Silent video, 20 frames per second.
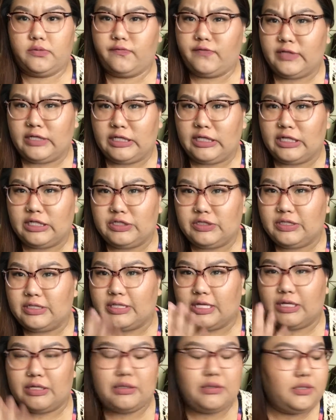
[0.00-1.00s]
philodendrons.
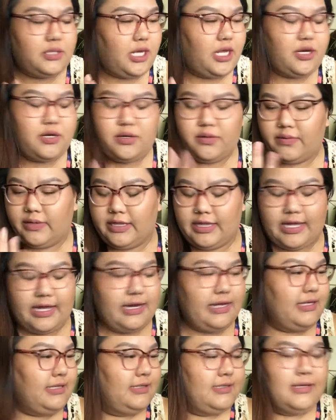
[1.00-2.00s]
I don't know what that
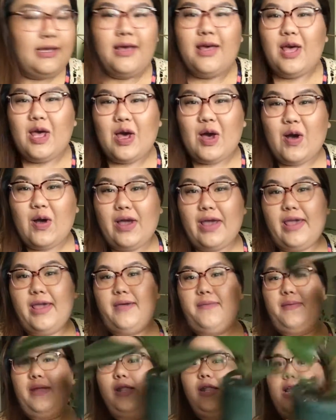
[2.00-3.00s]
is. Okay,
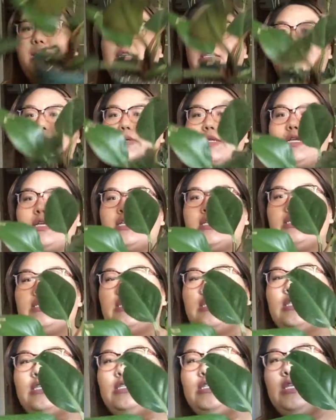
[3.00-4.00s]
my next one is
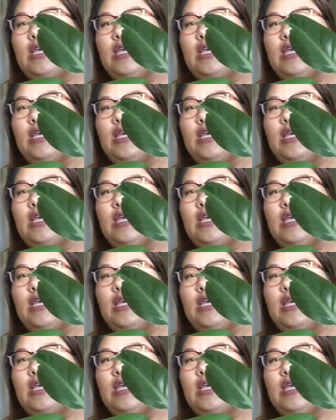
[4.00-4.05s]
this